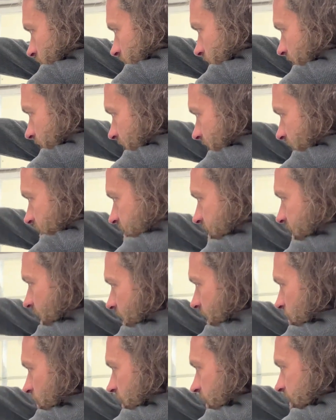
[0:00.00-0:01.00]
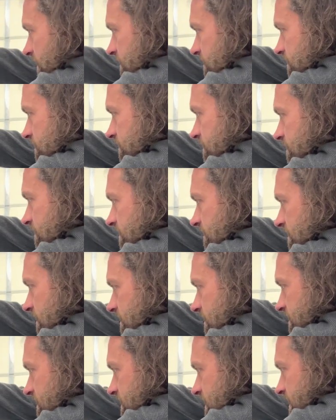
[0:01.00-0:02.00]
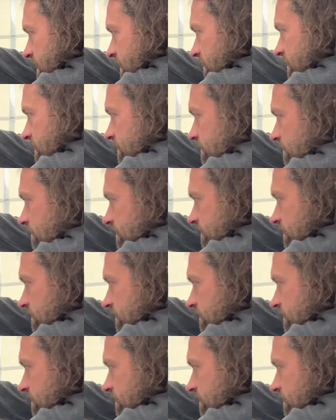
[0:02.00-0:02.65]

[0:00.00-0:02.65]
as cab lights and see how they look.